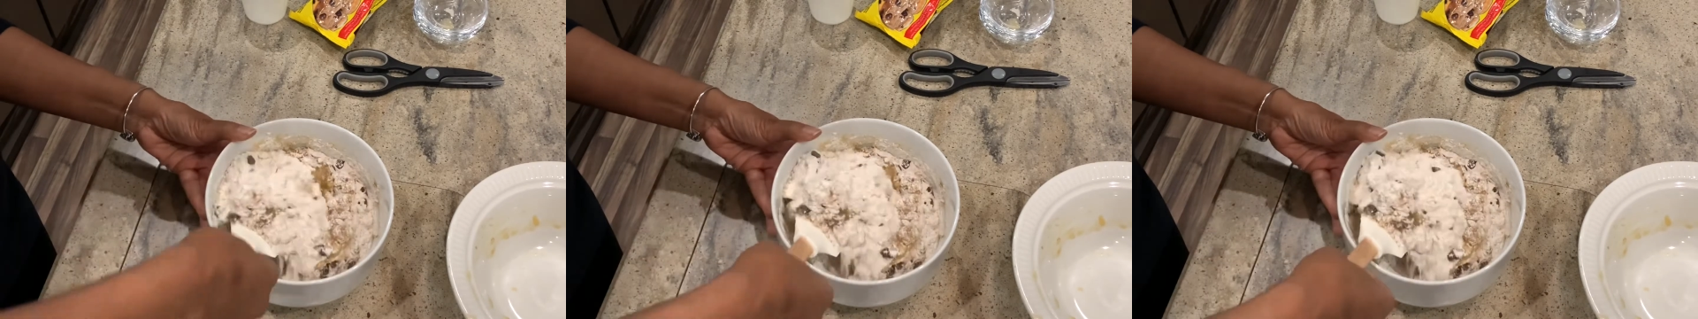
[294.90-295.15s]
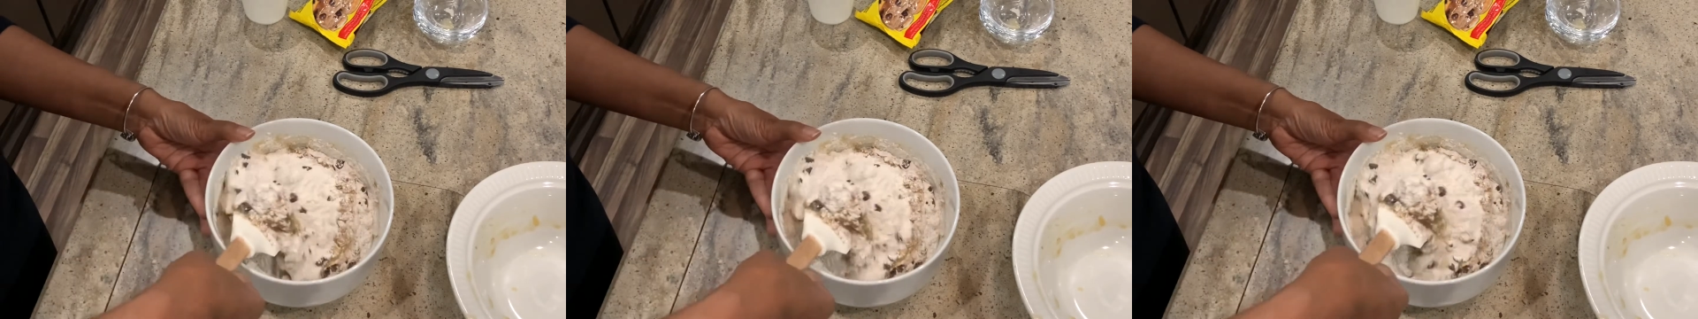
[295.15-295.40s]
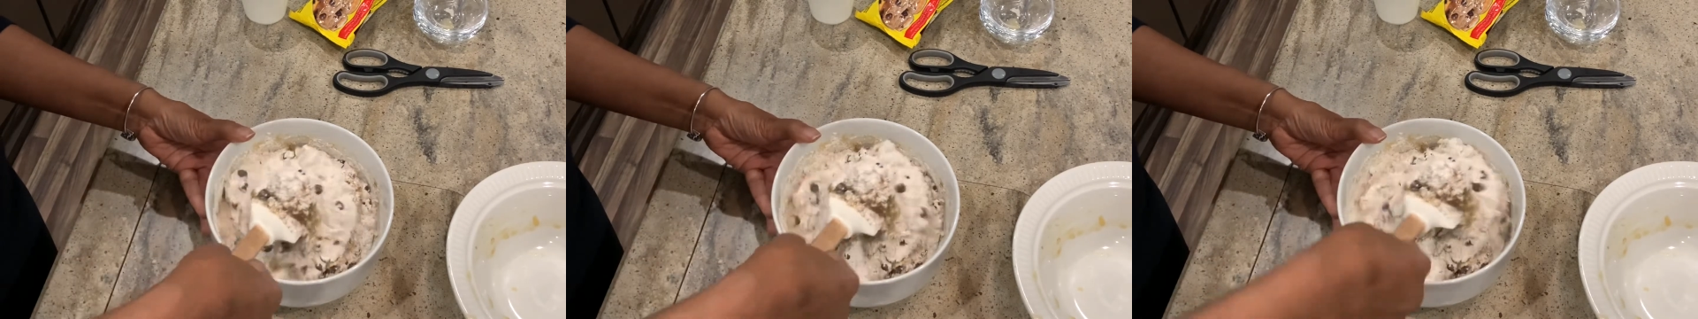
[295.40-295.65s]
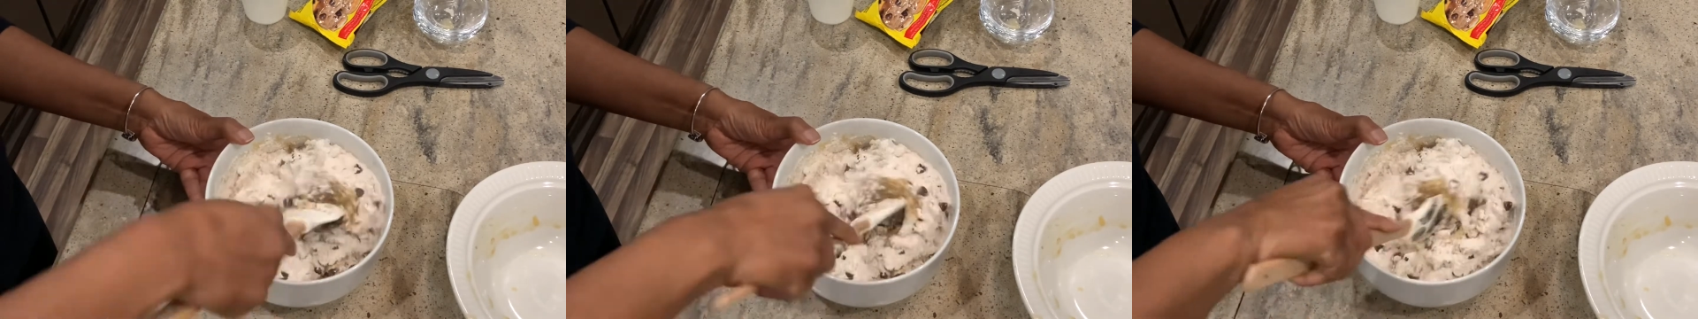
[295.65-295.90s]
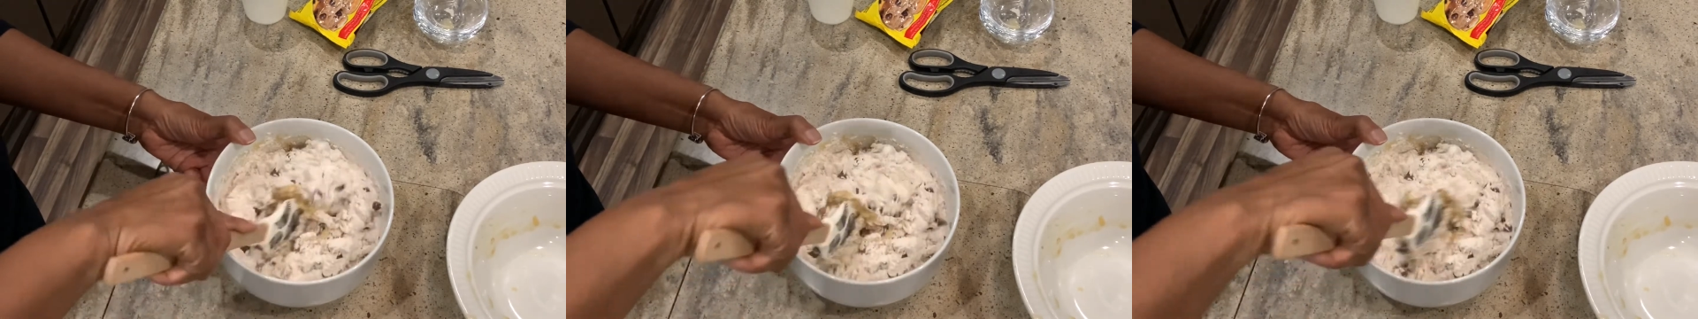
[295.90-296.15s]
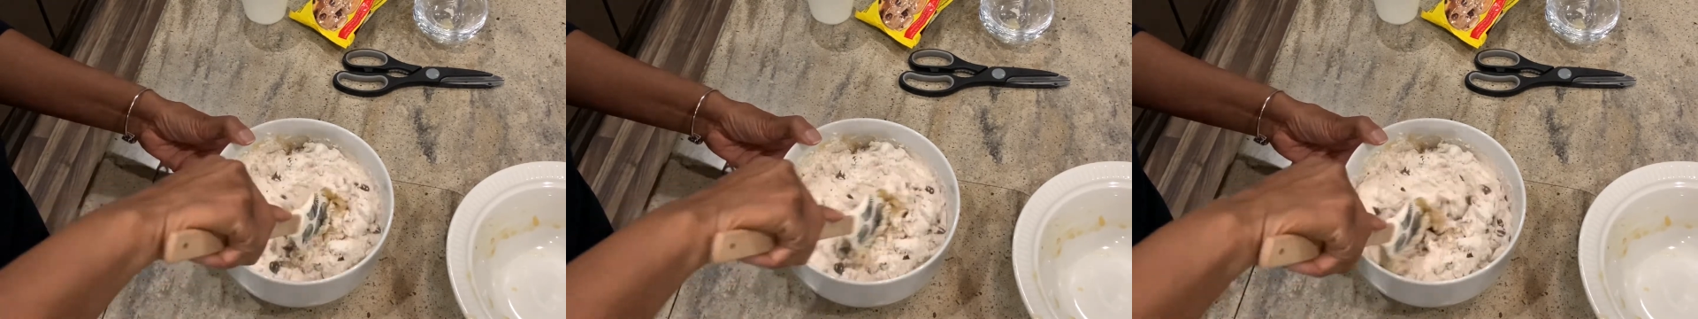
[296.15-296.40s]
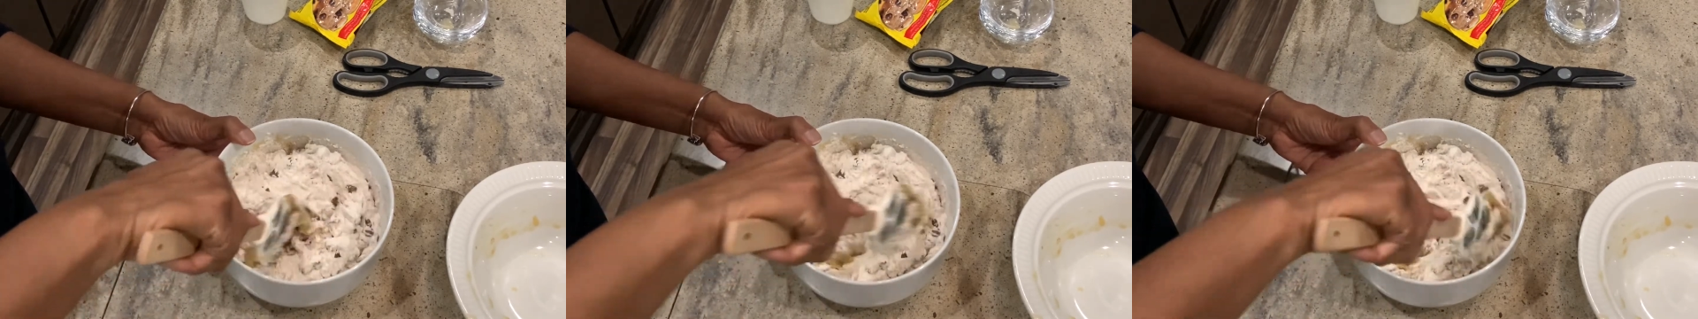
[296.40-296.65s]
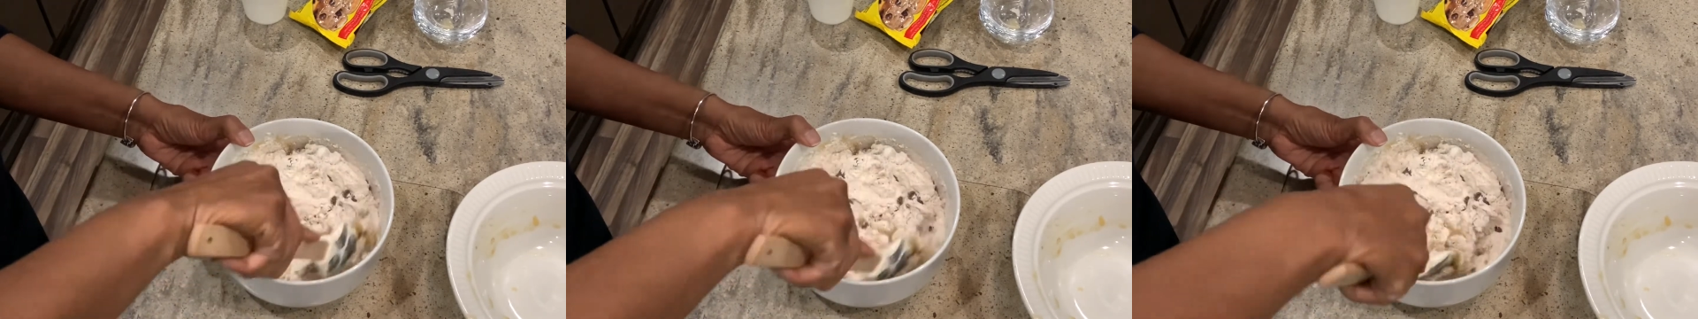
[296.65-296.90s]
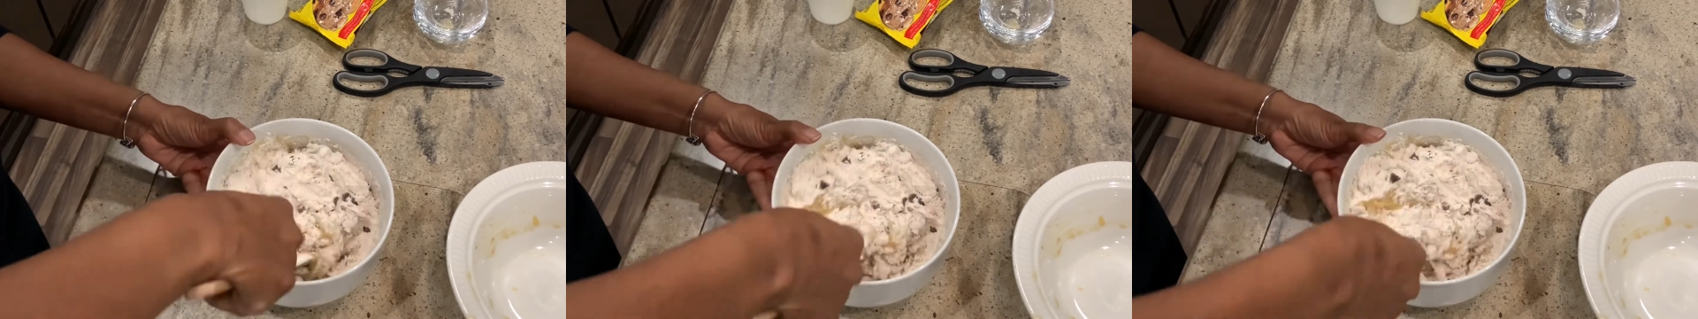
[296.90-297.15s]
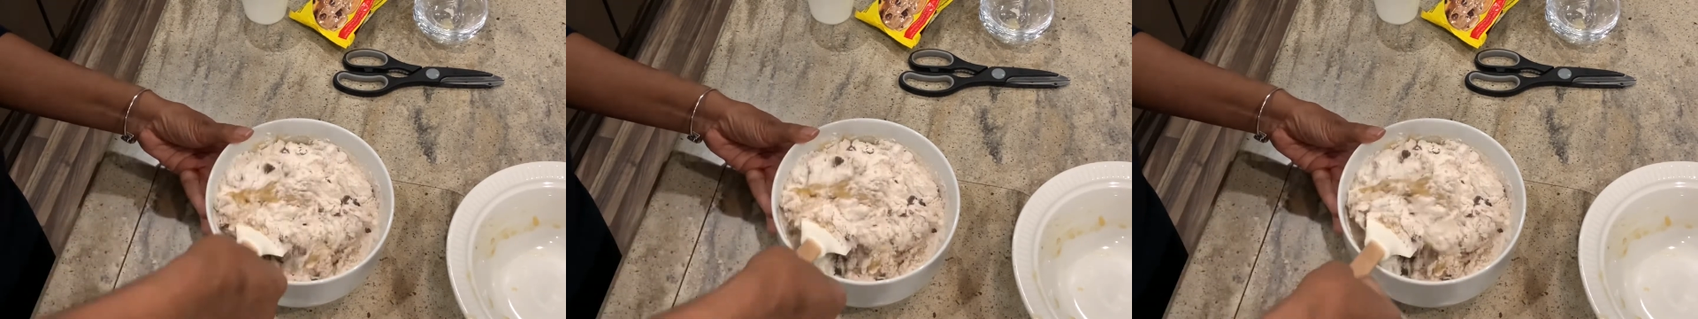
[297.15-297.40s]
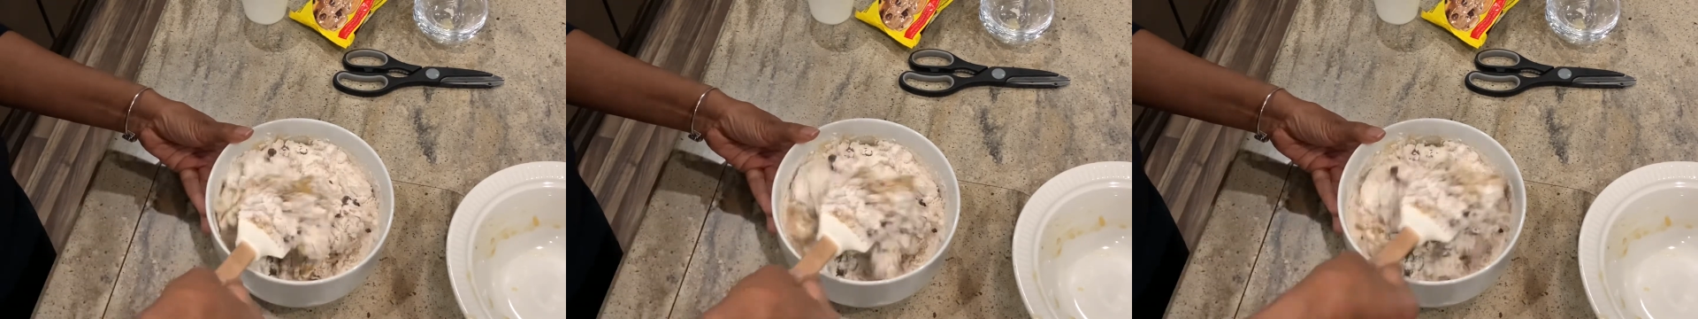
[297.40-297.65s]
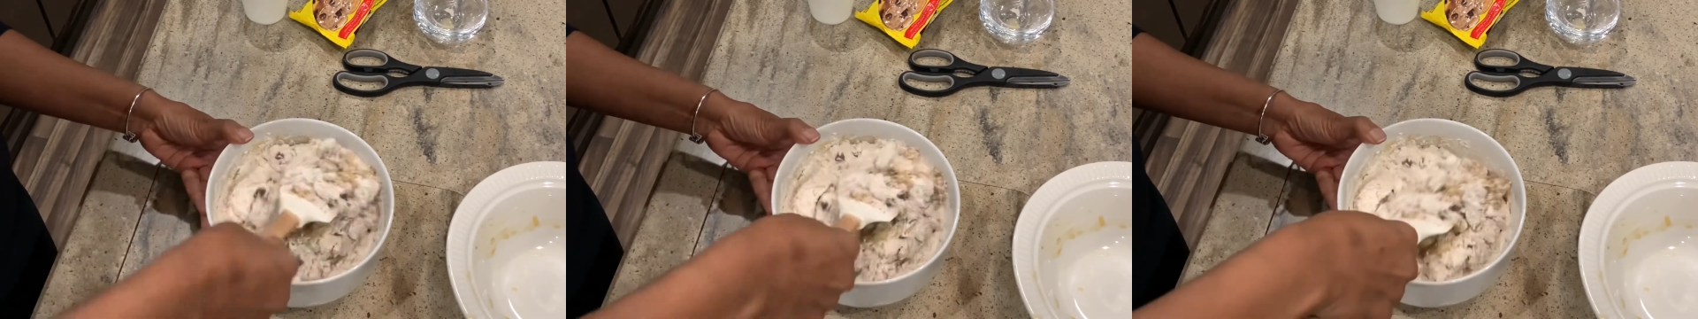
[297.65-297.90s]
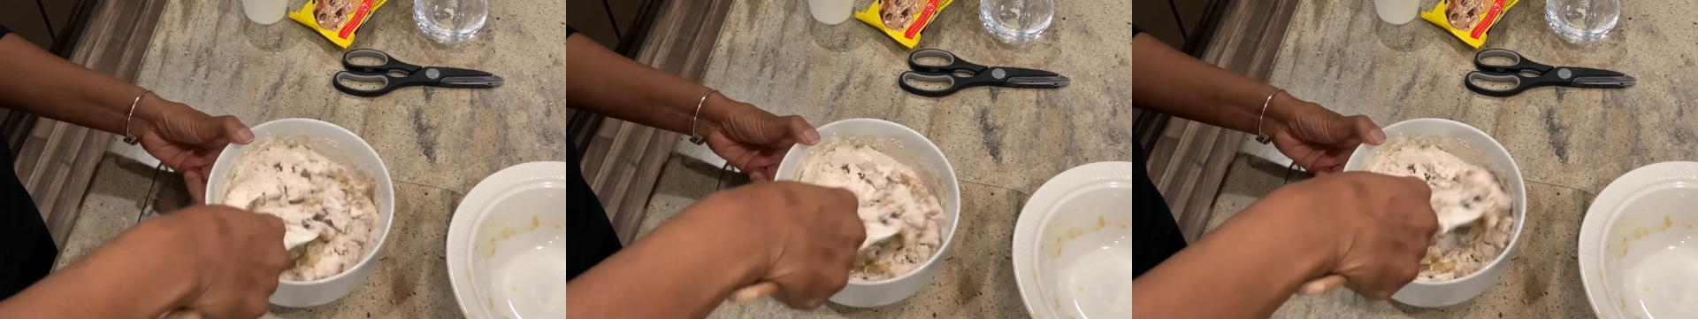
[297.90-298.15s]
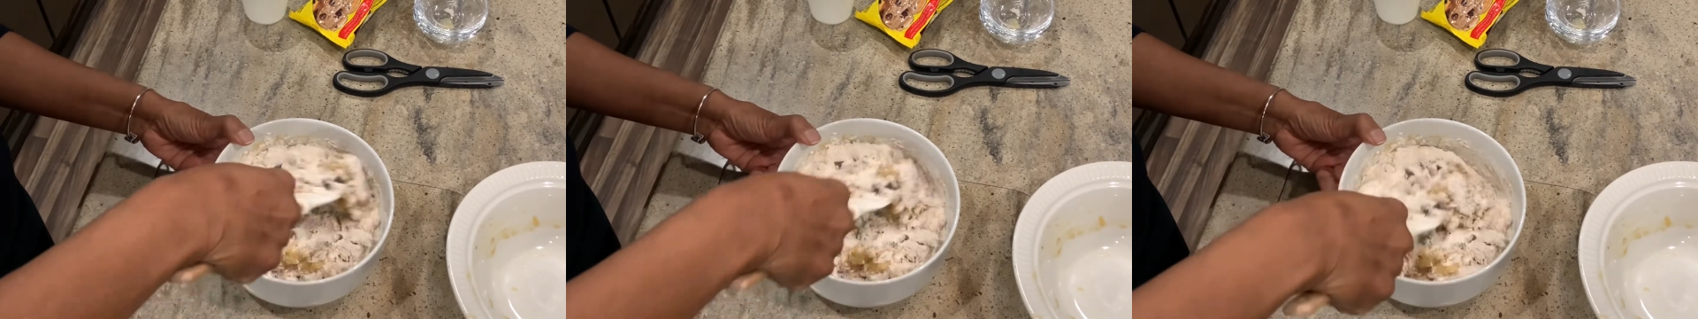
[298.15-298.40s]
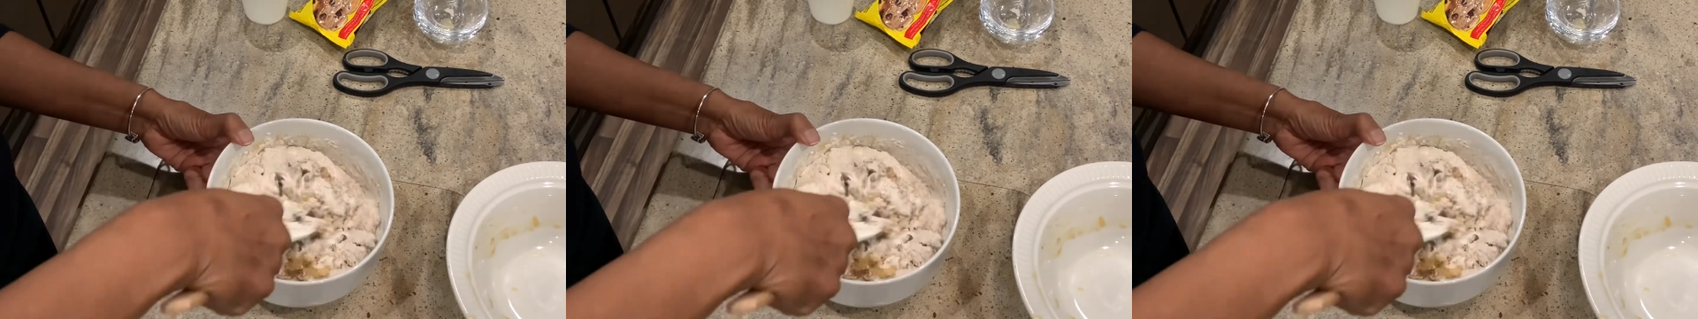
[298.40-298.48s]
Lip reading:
Nobody's mouth can be seen.